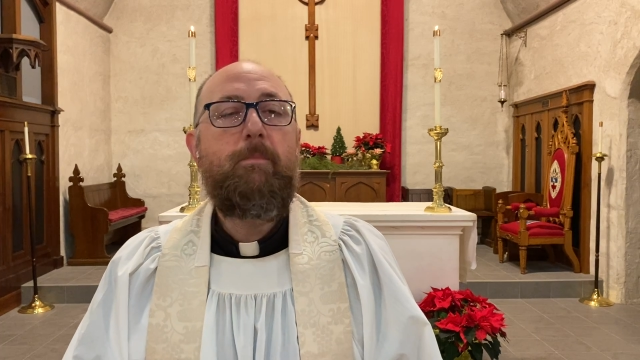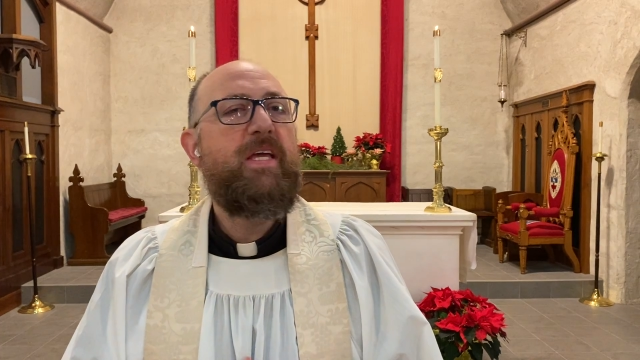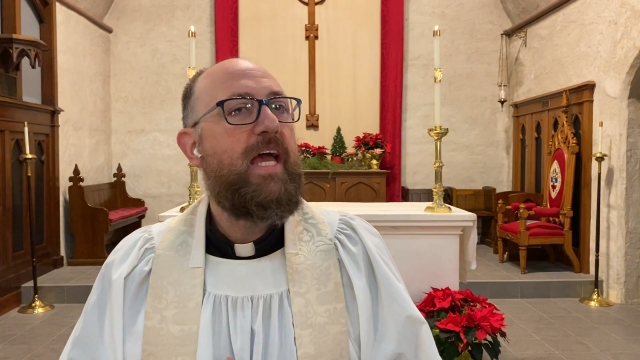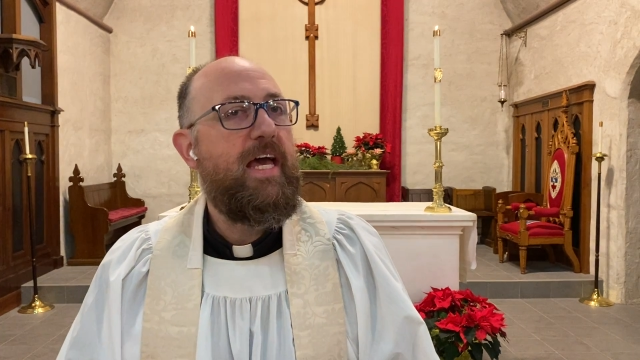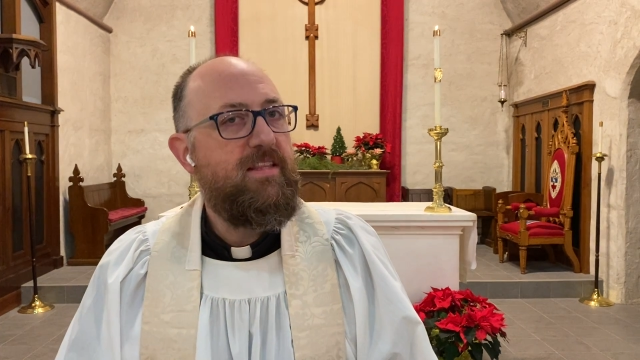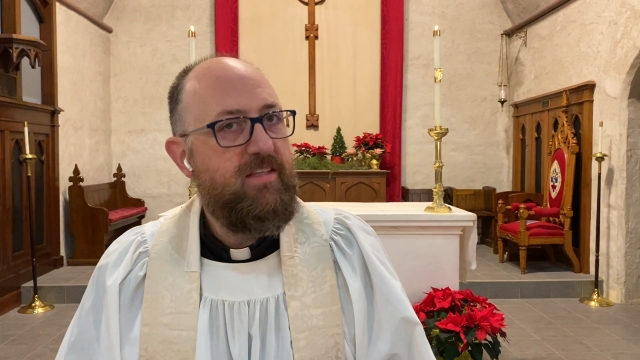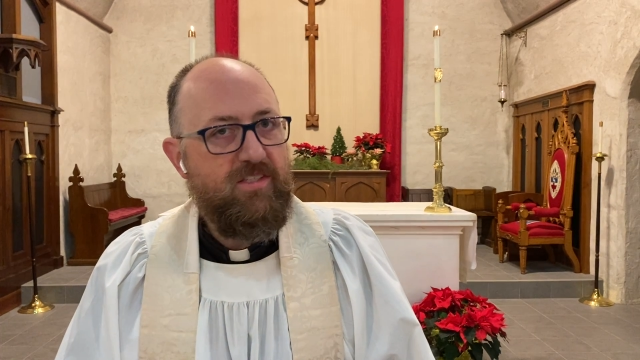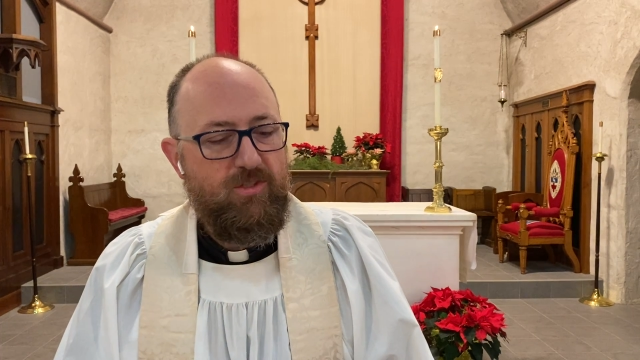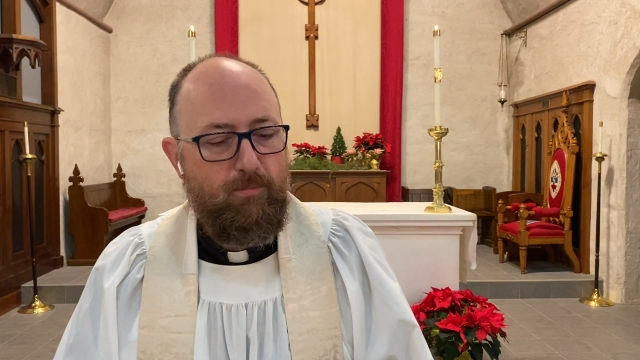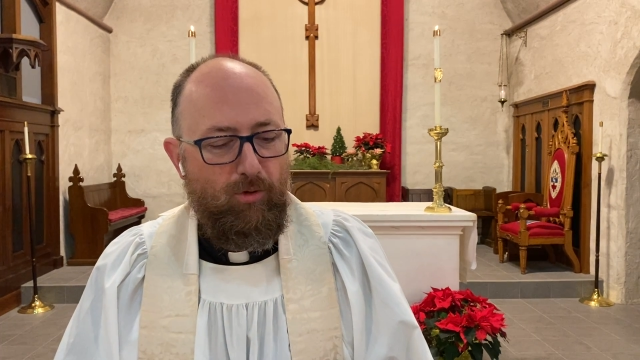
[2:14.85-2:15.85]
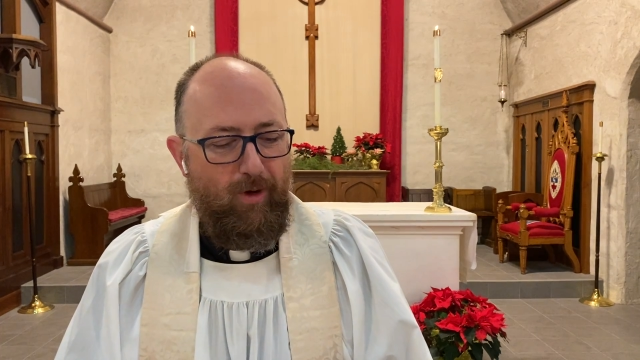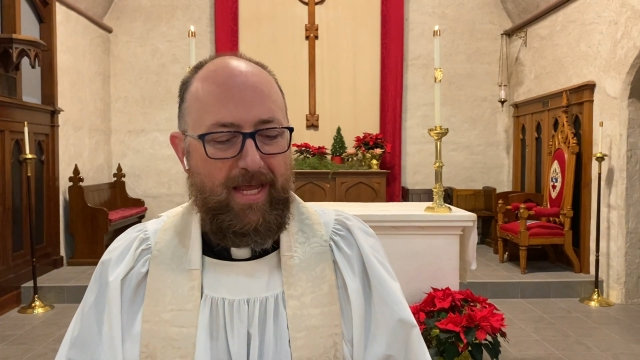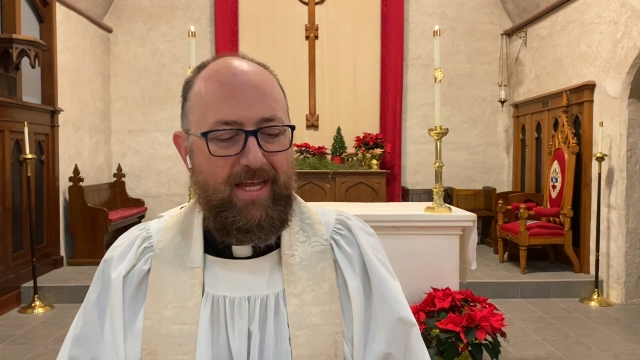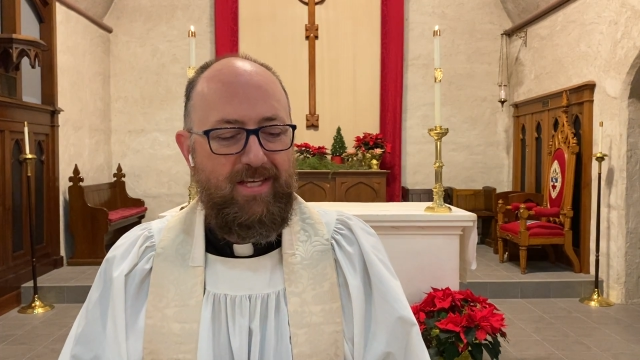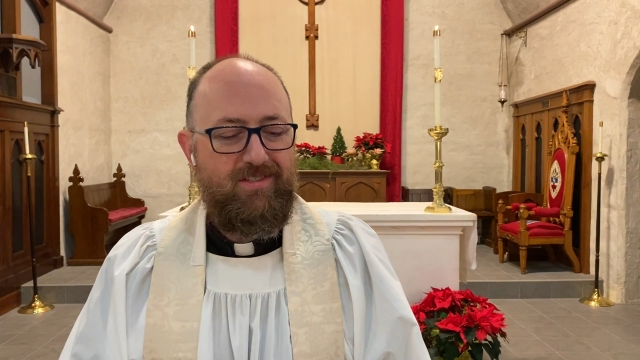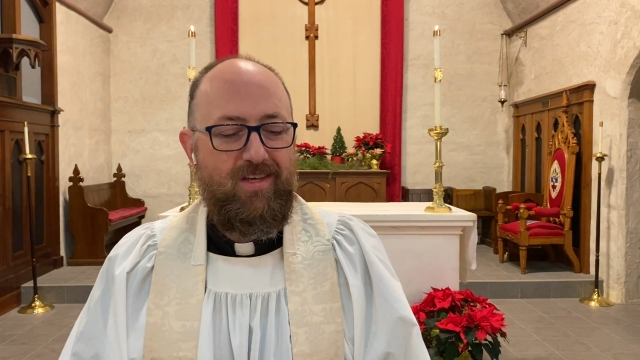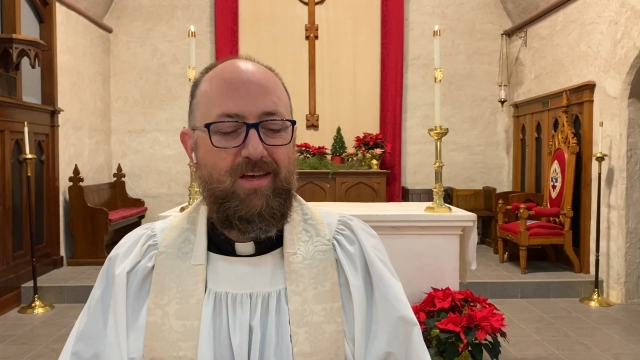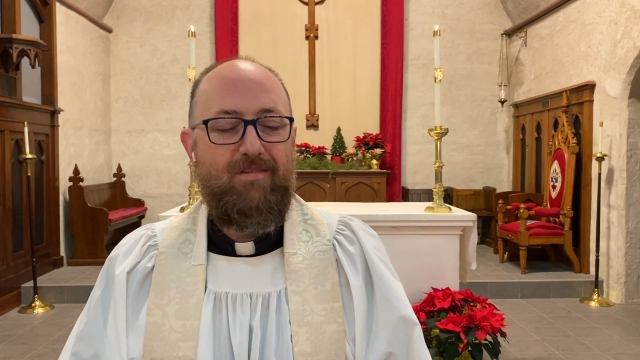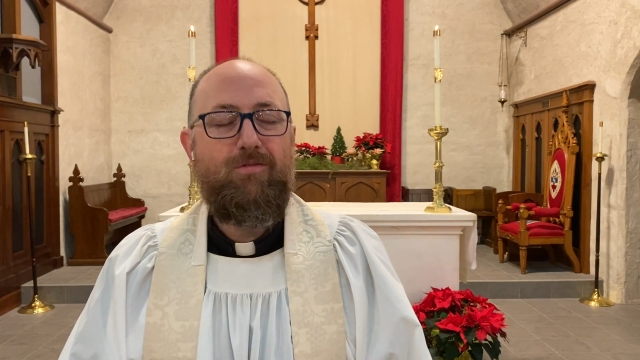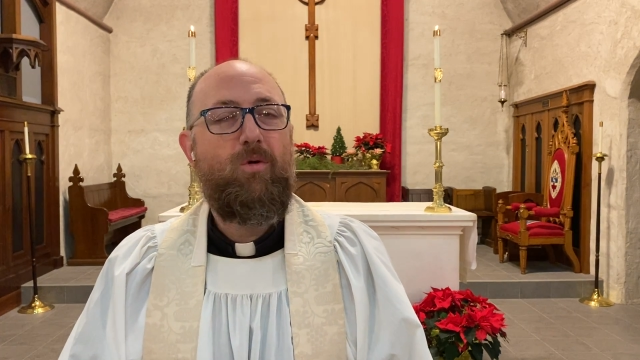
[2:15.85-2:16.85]
be endless praise
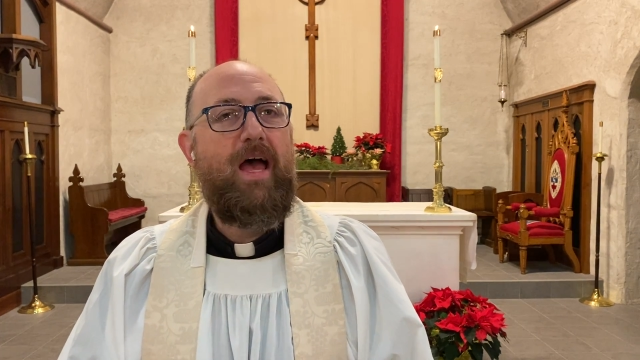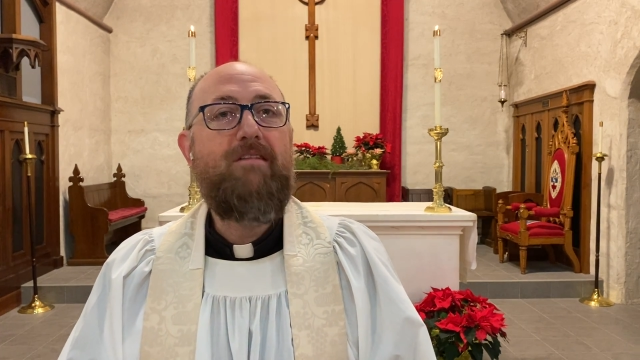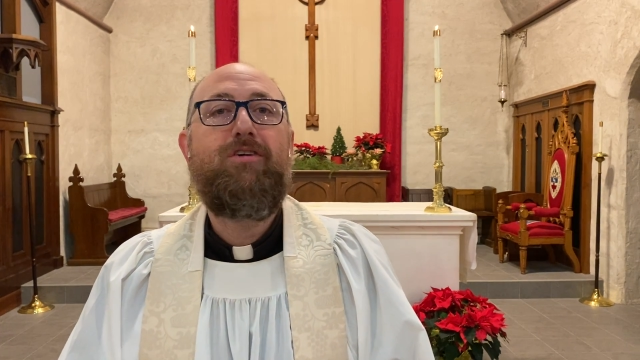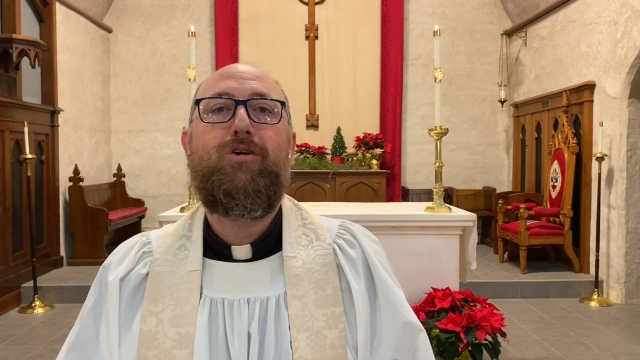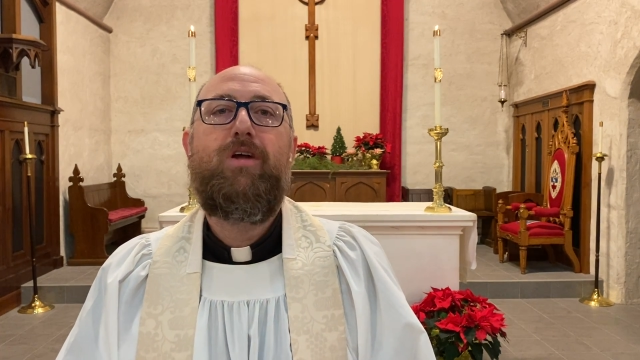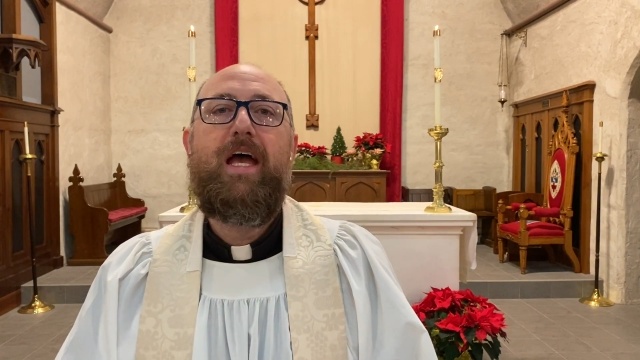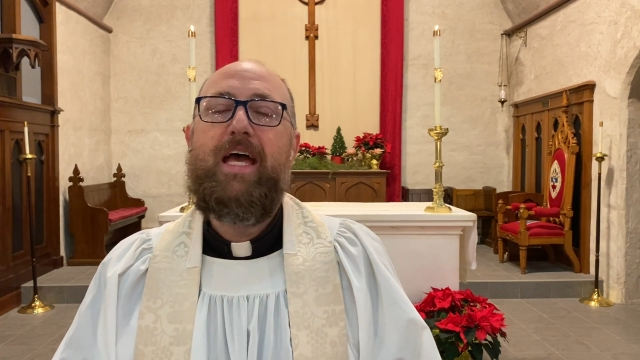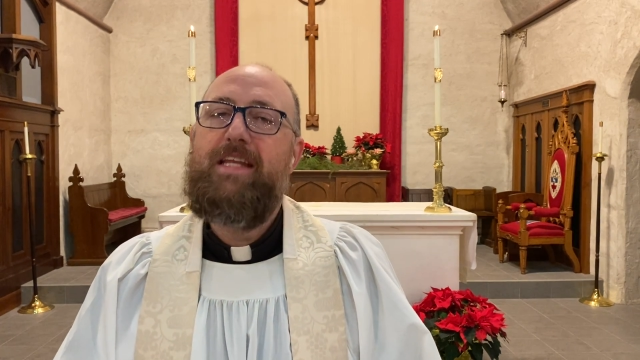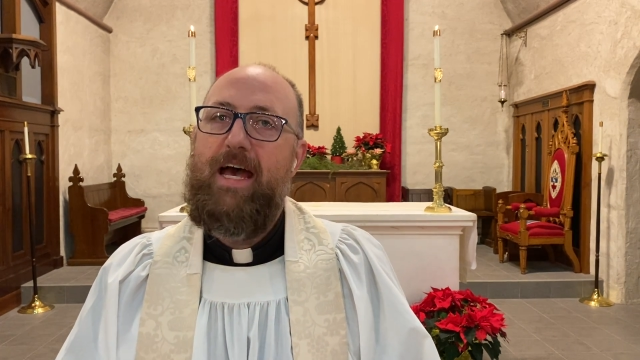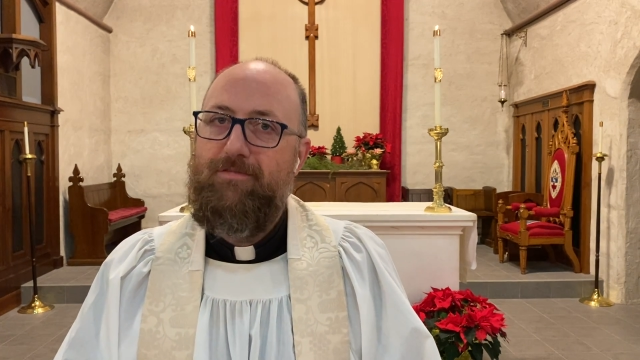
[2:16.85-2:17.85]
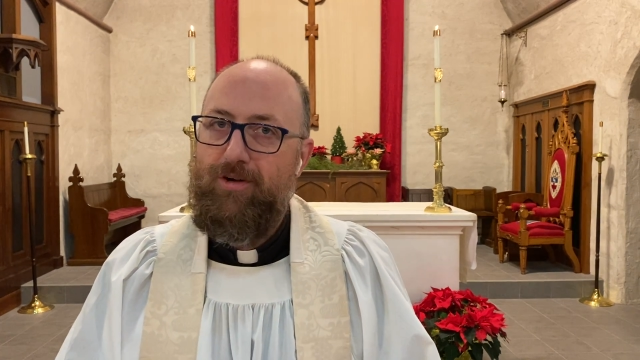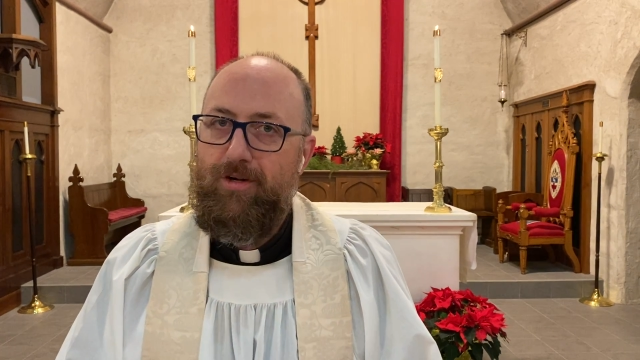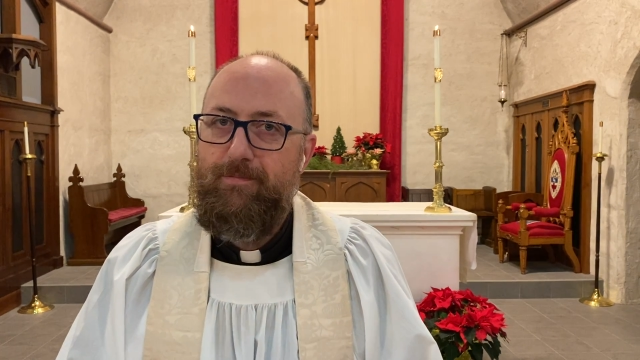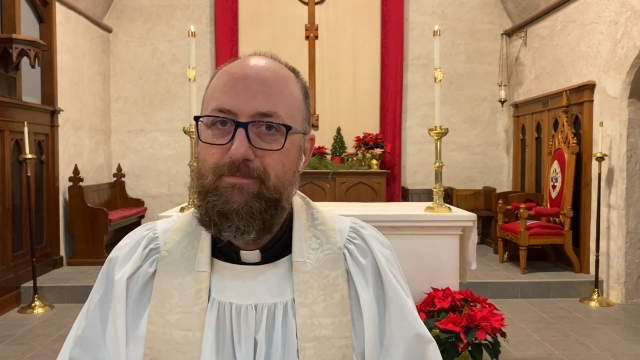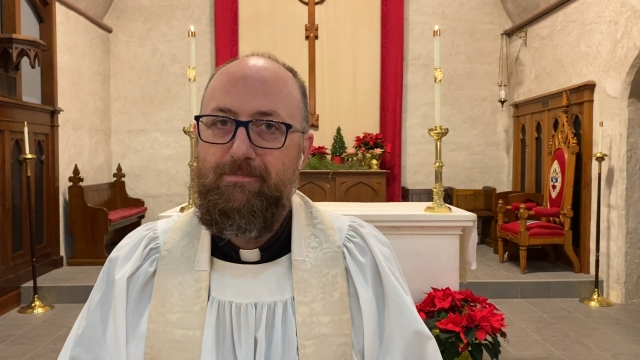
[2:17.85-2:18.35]
forever and ever.